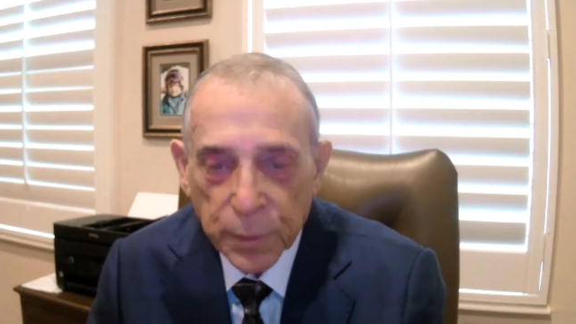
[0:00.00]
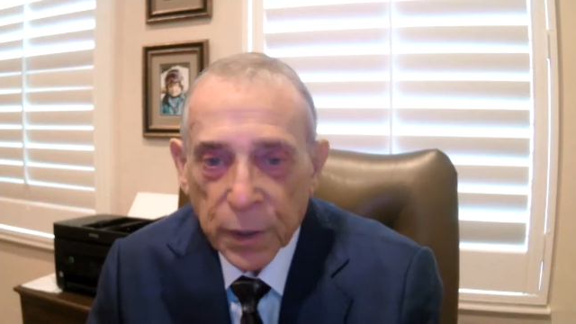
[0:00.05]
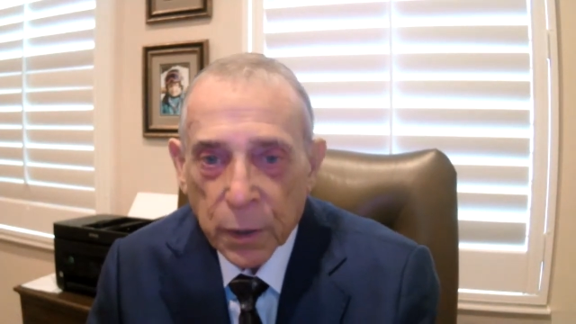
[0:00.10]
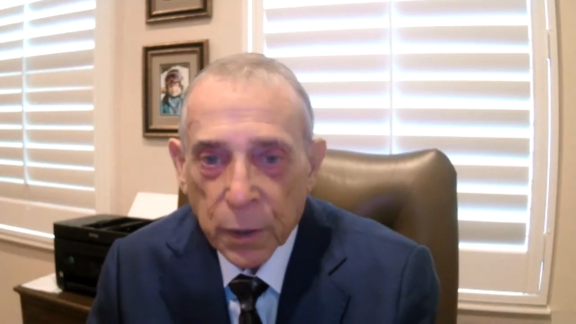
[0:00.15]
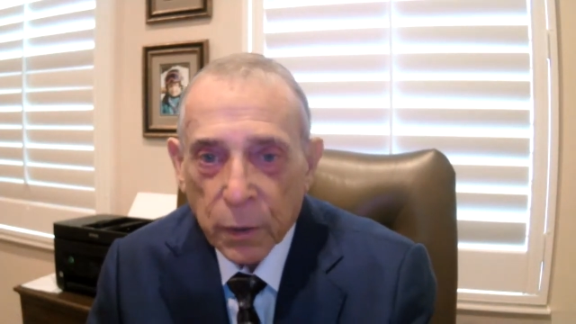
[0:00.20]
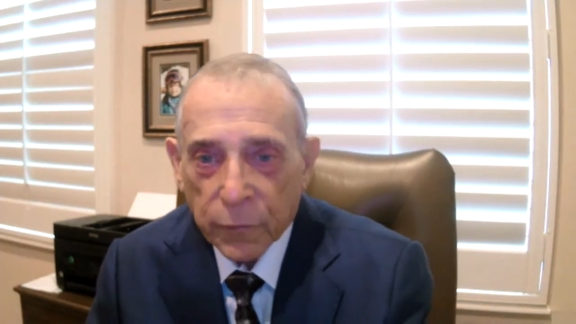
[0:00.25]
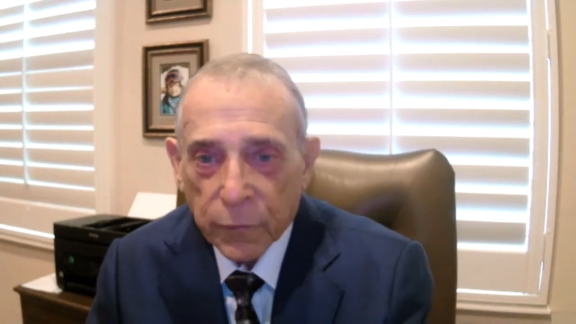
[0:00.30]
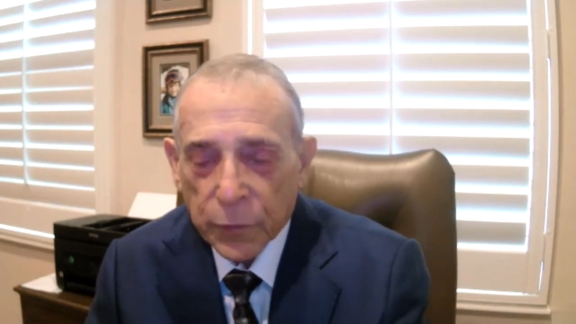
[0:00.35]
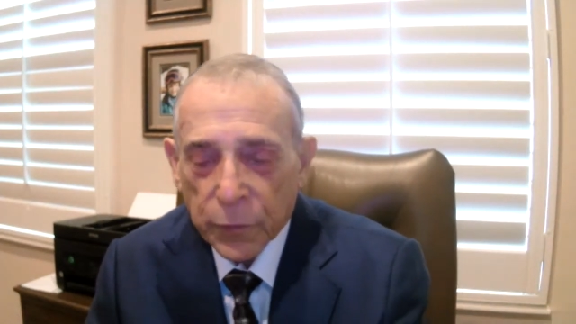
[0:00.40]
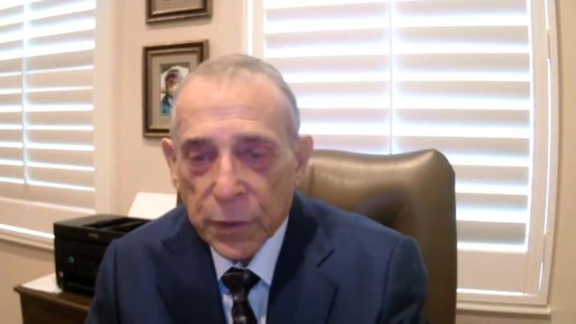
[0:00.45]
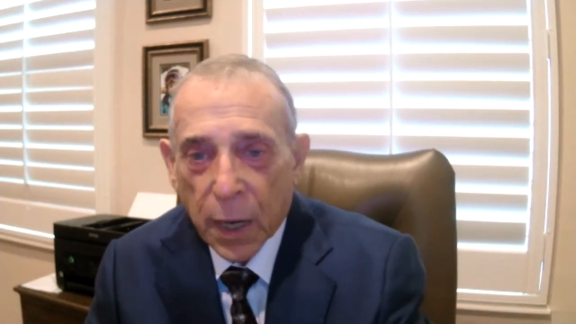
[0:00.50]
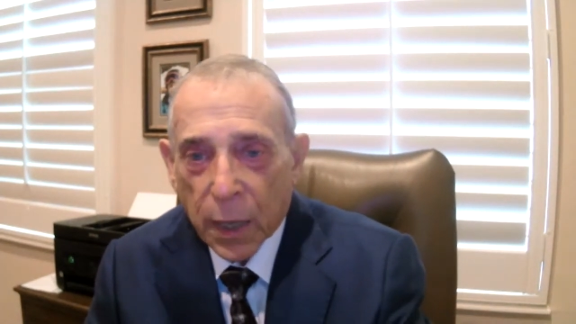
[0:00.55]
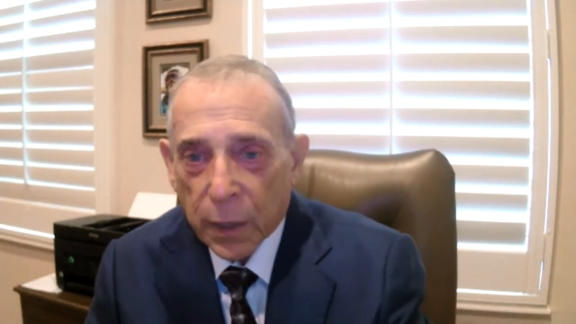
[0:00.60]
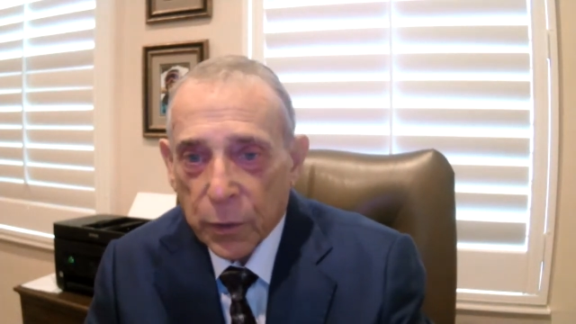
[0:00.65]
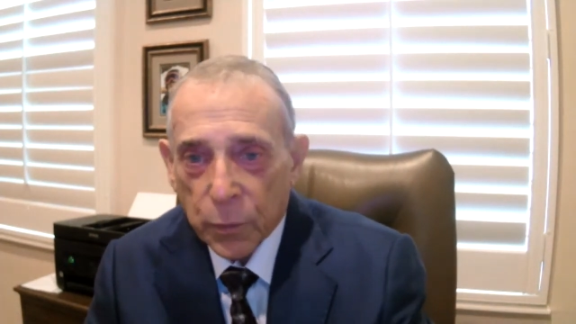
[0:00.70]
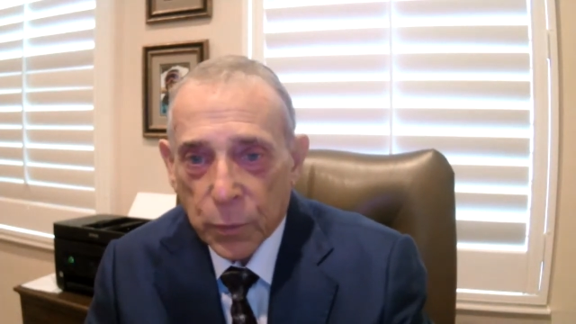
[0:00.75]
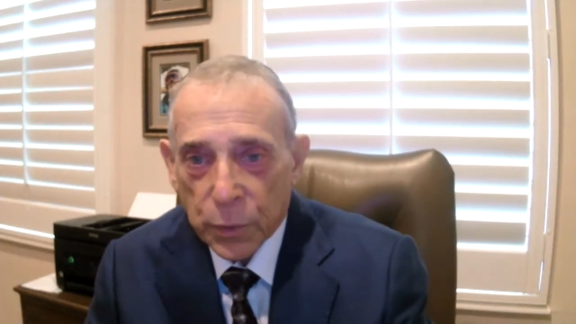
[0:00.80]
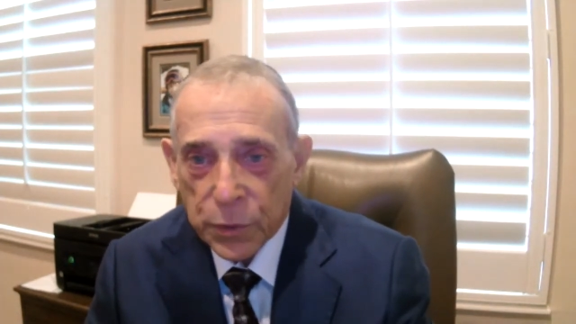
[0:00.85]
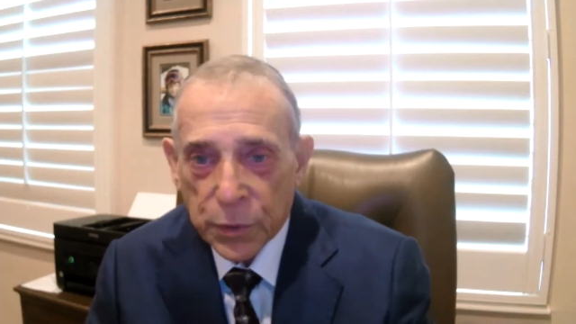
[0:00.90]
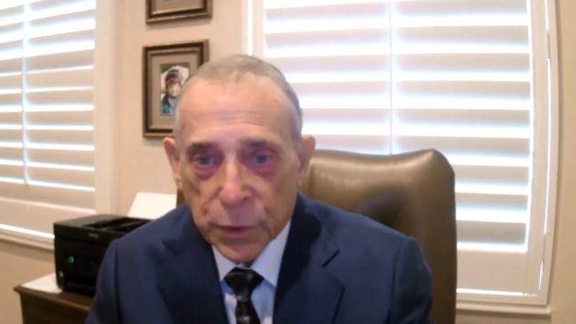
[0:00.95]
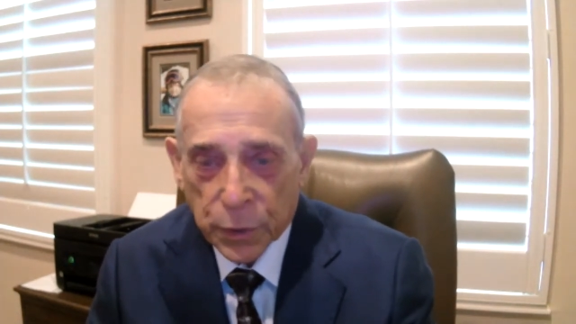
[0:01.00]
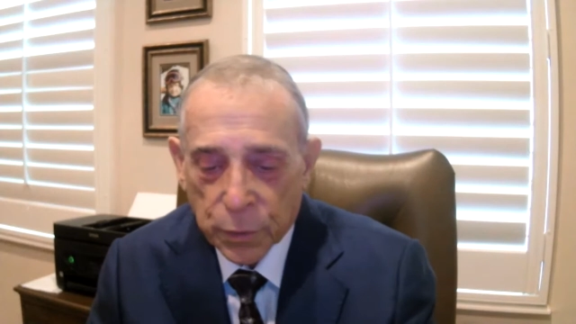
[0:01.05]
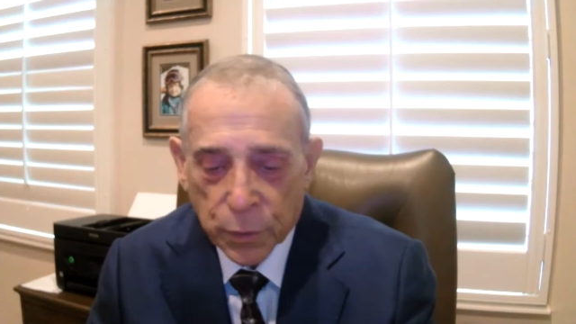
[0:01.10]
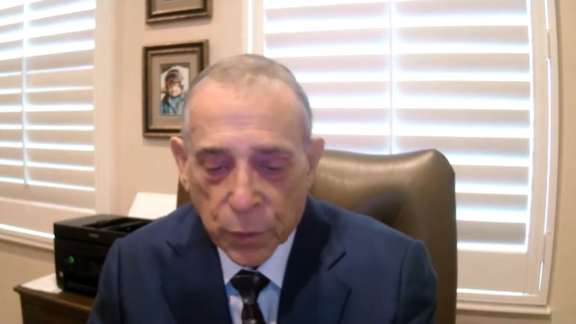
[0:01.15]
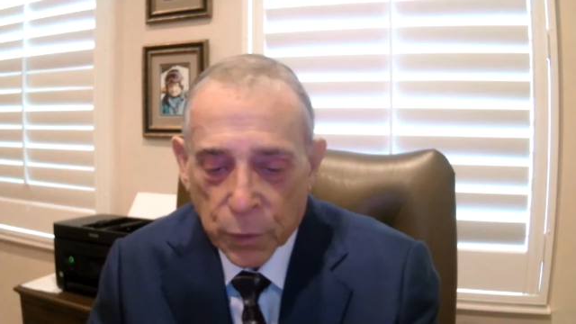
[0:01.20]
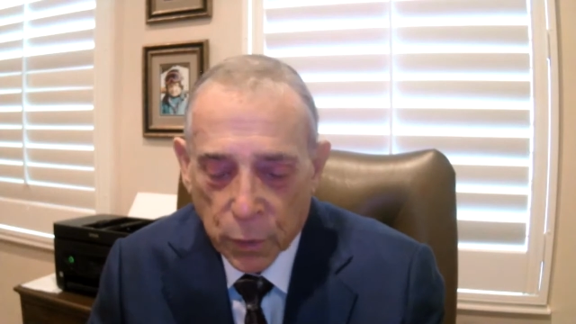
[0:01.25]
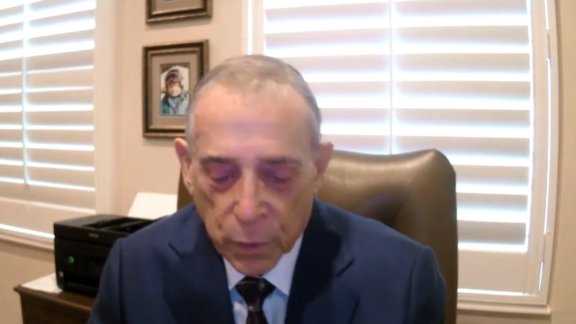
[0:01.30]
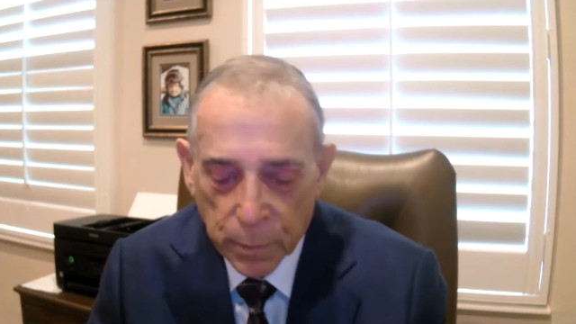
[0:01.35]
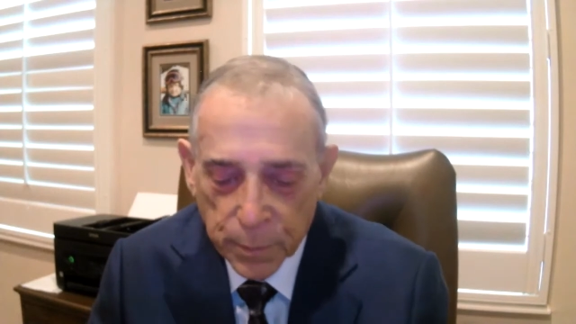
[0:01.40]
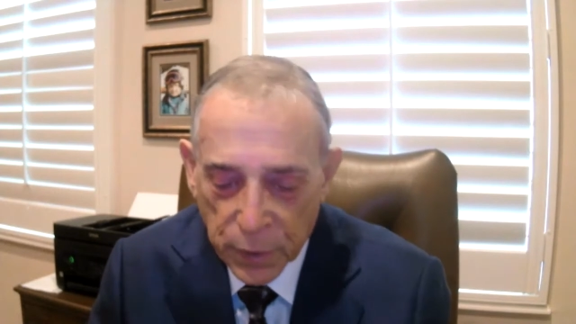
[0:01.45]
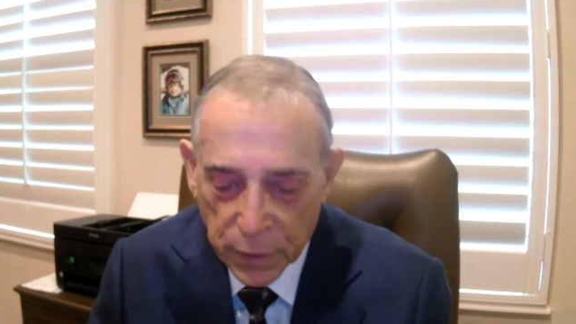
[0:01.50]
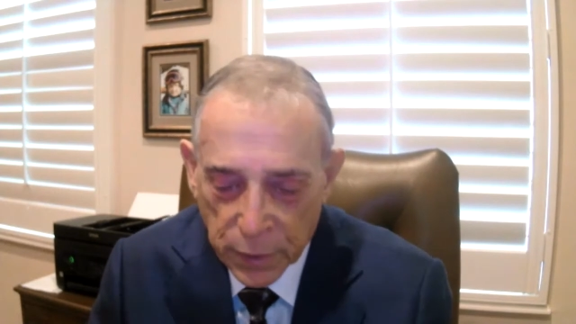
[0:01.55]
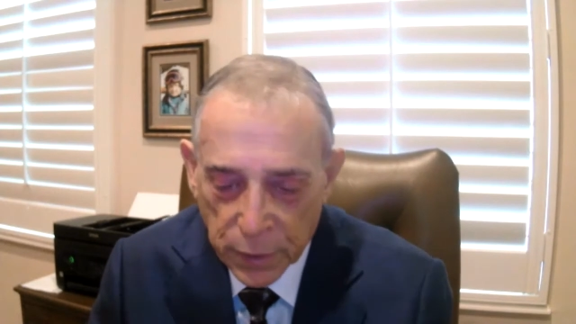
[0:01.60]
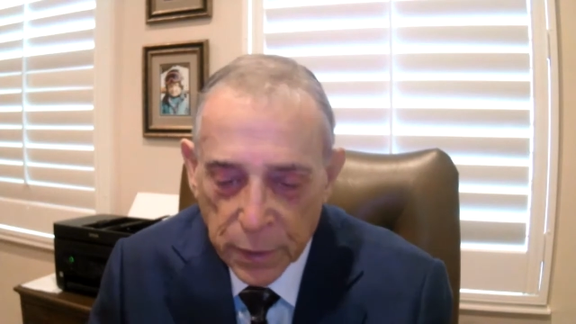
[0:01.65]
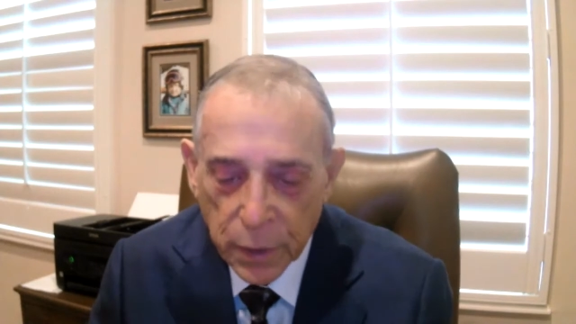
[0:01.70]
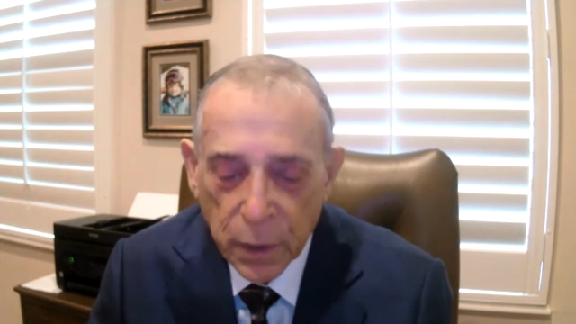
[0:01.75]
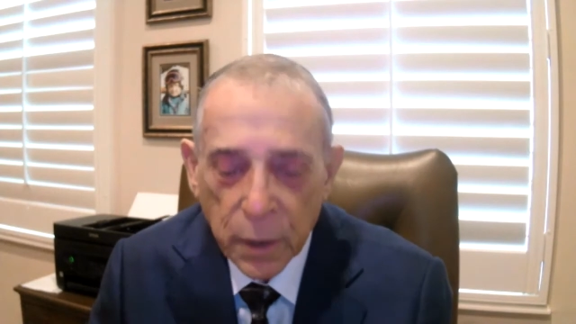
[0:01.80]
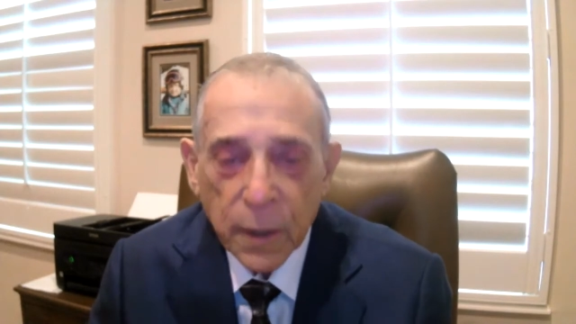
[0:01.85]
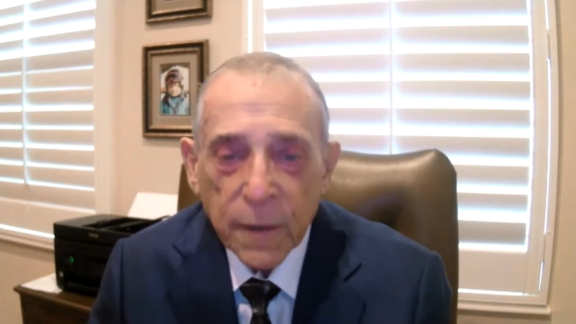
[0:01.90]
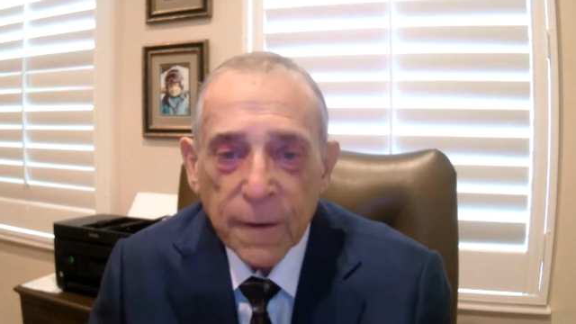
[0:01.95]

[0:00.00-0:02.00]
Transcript: careful doctor would do, or omitted